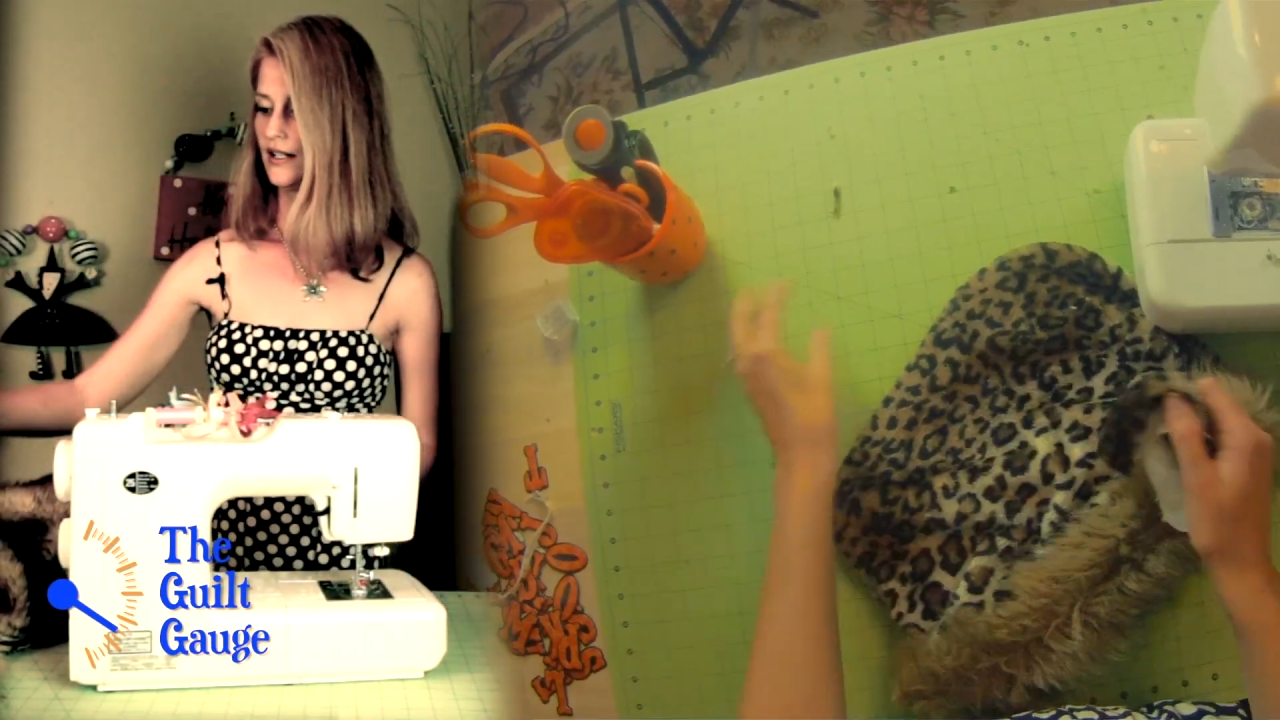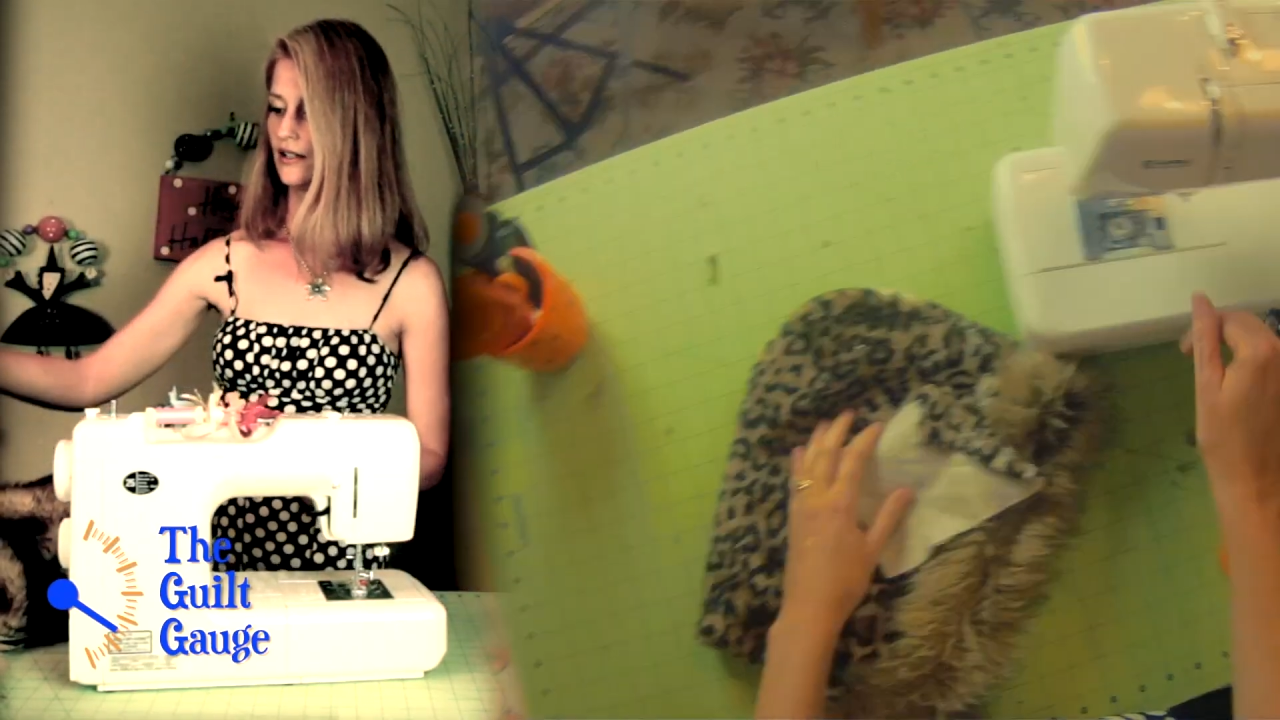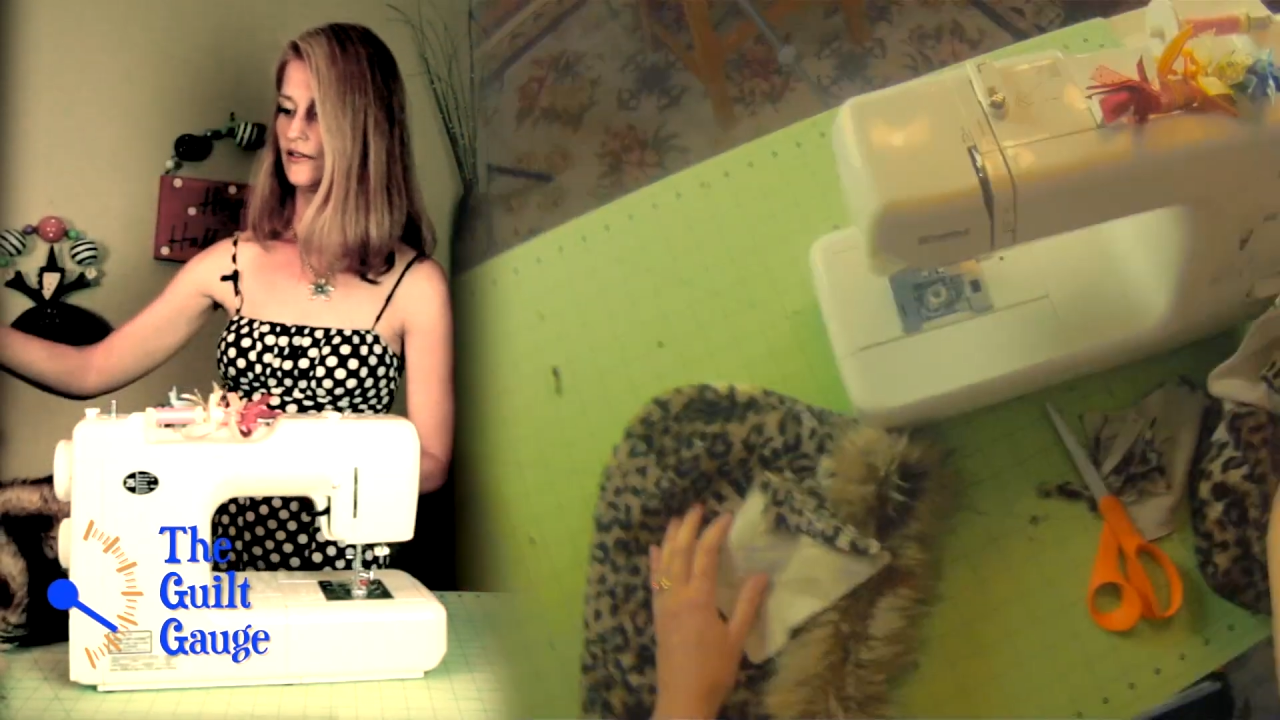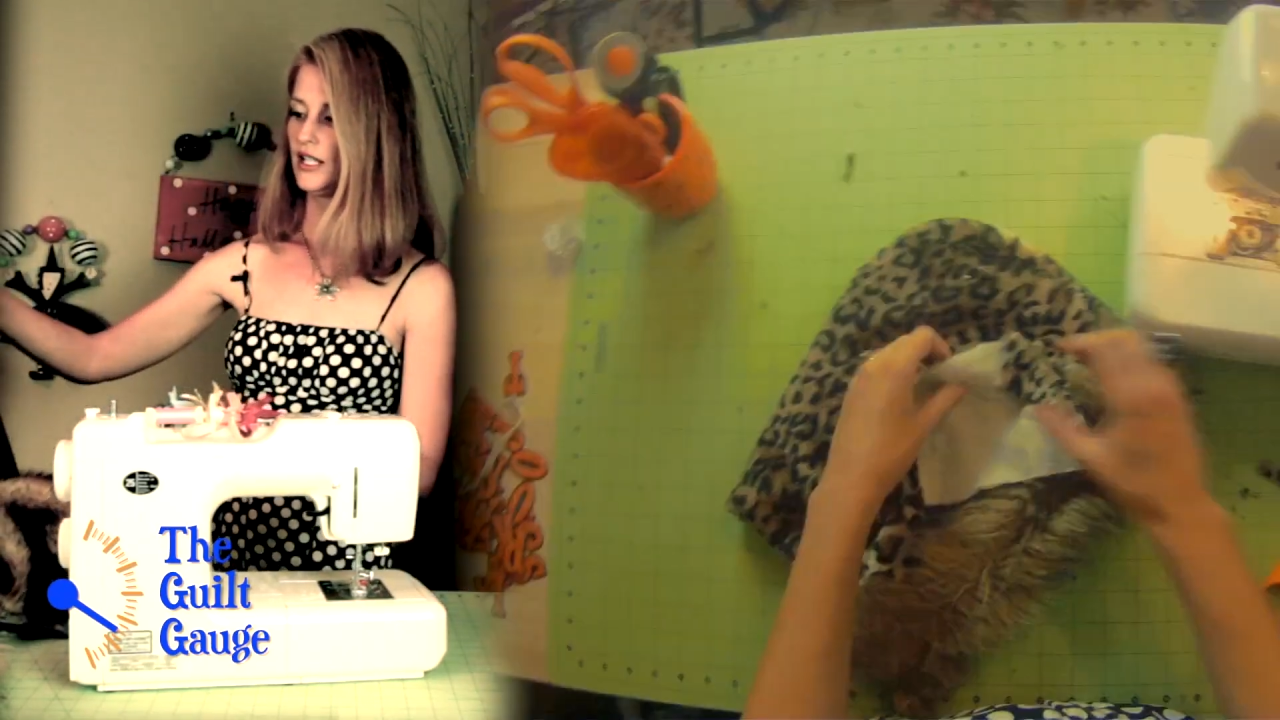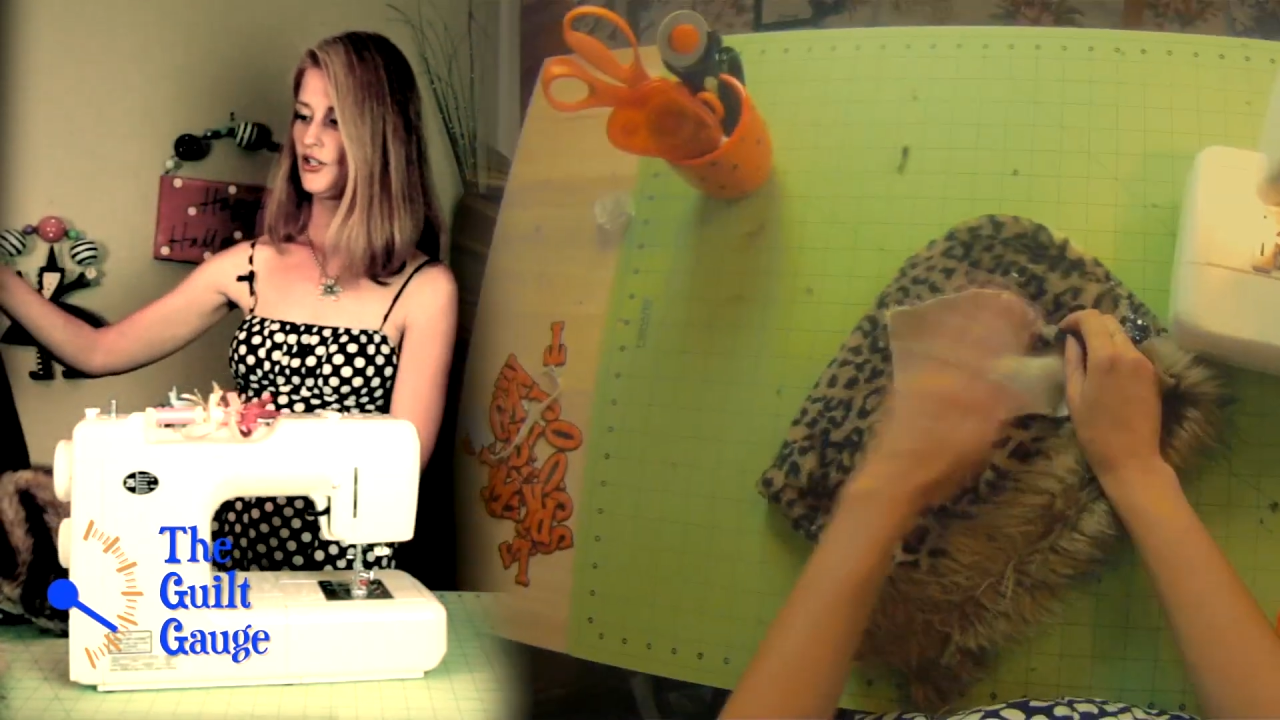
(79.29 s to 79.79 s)

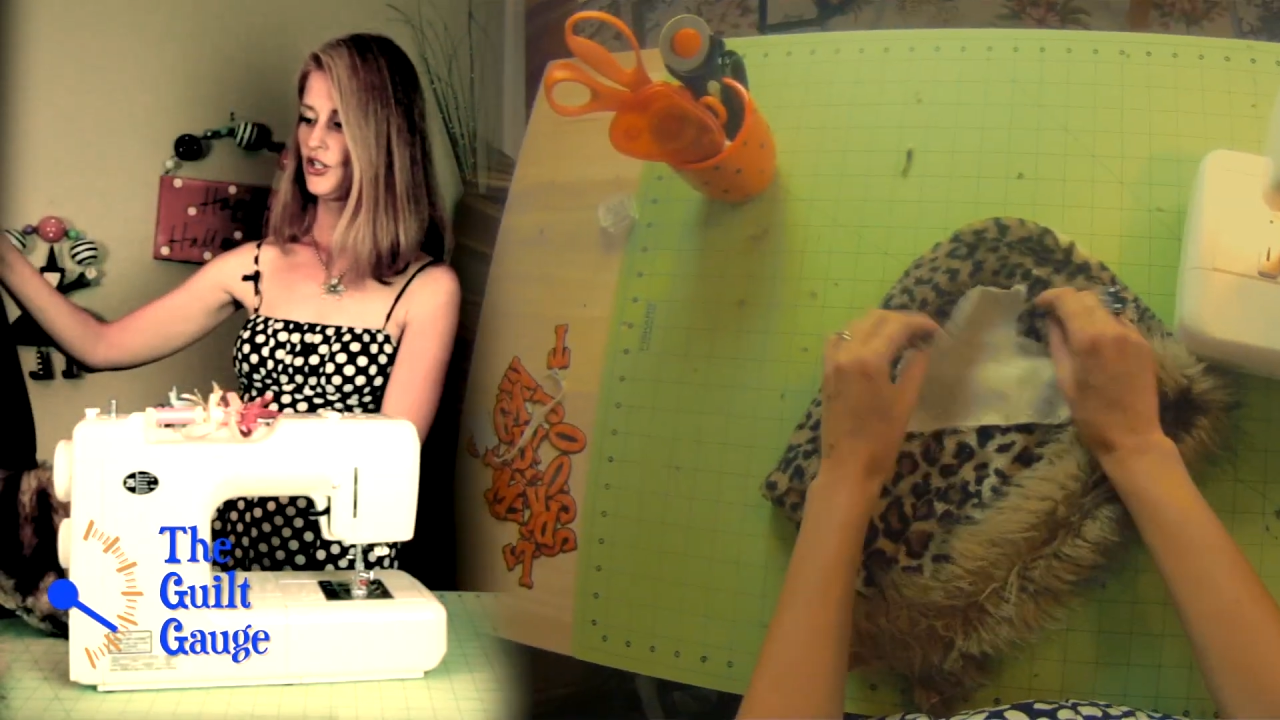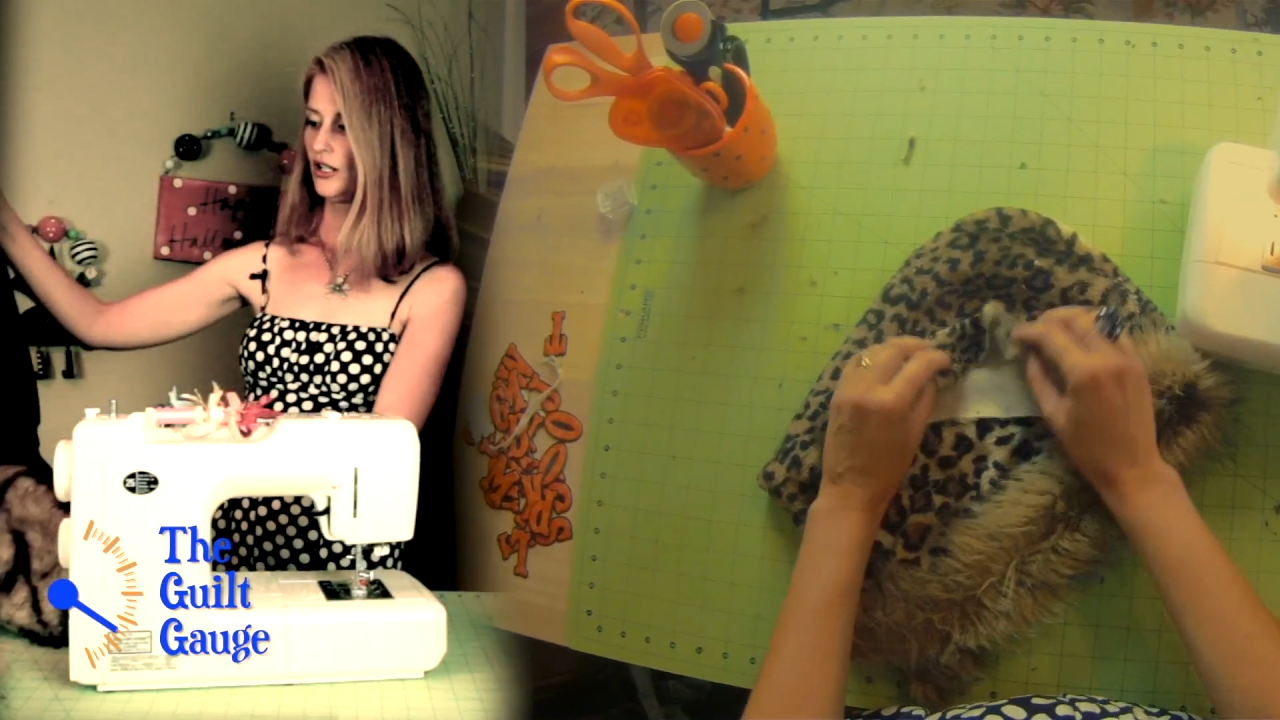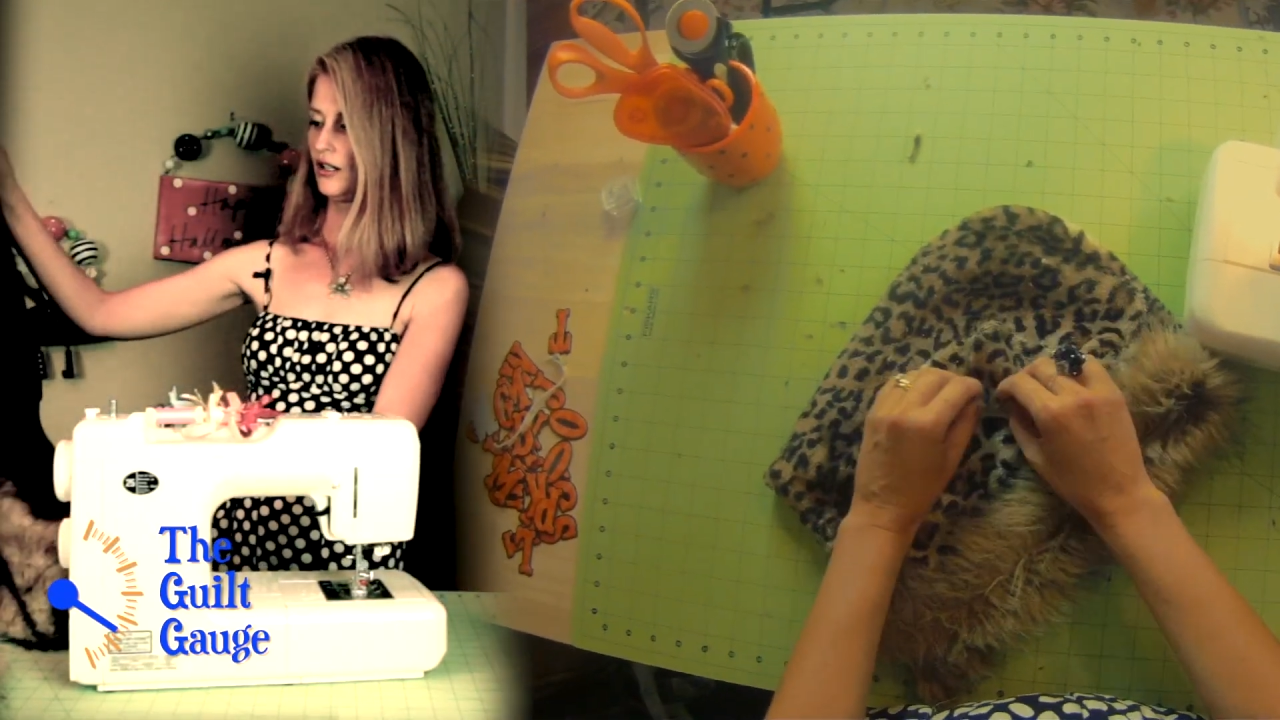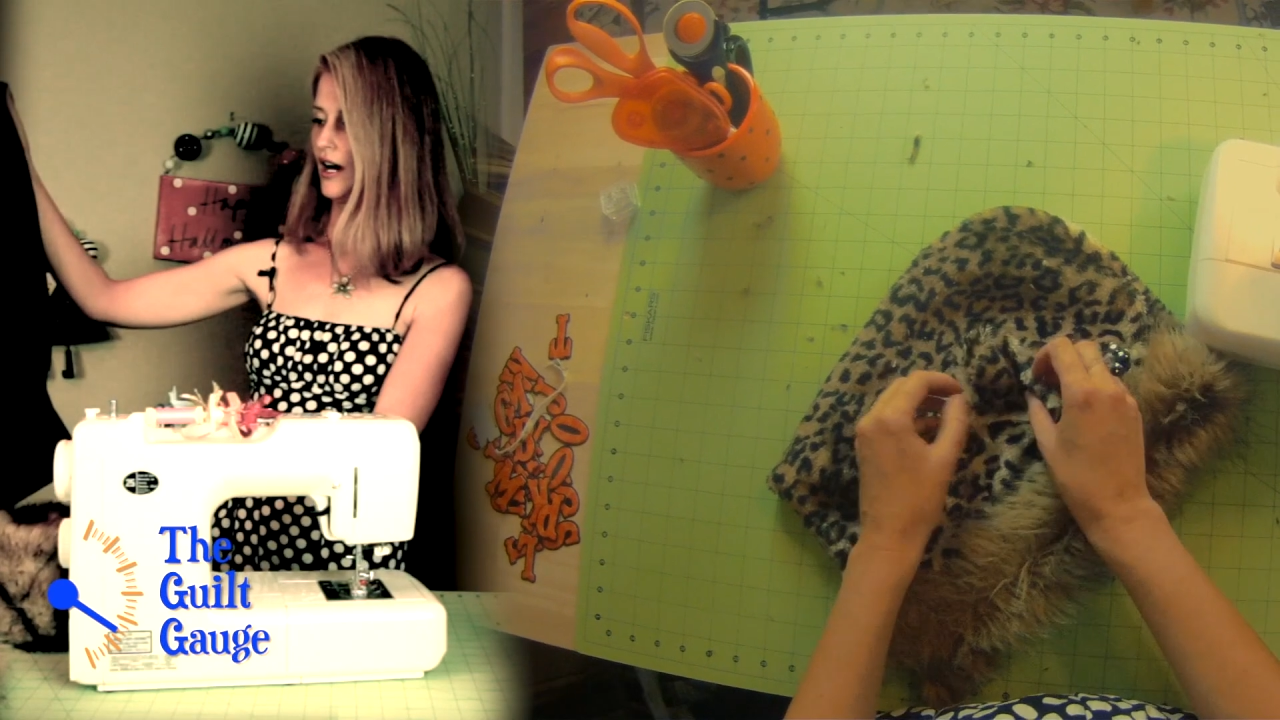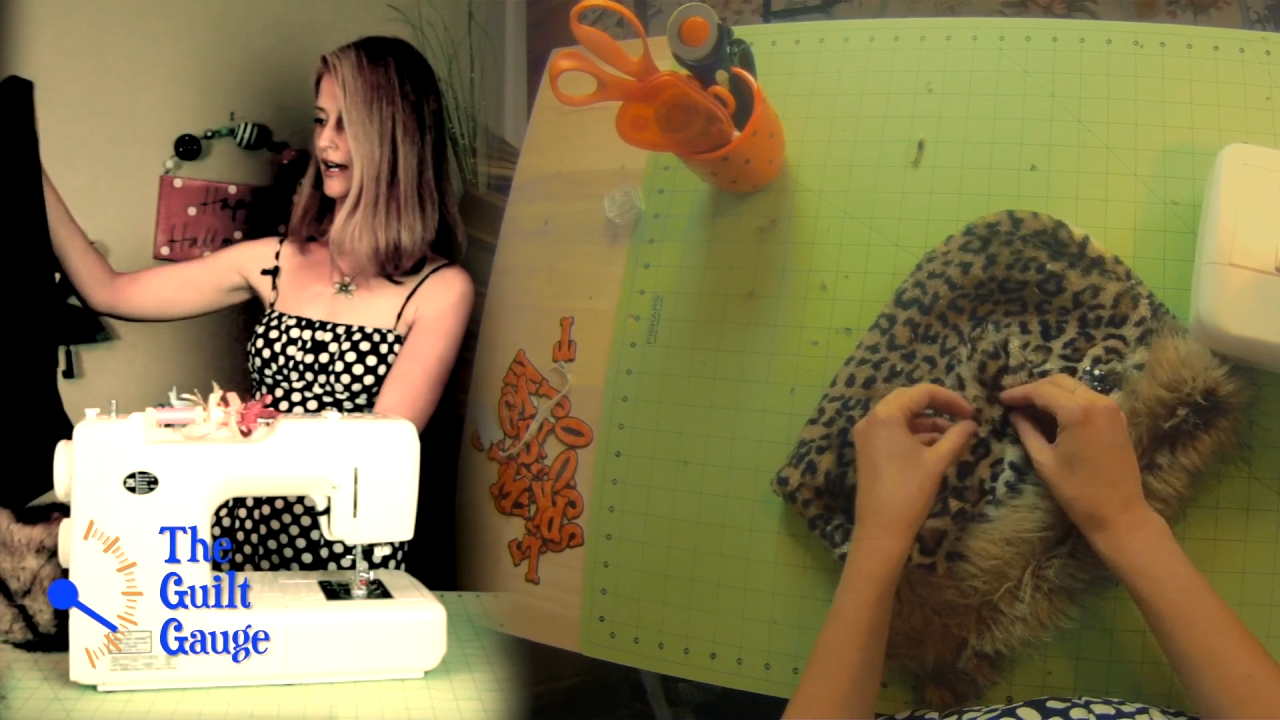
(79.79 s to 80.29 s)
so this year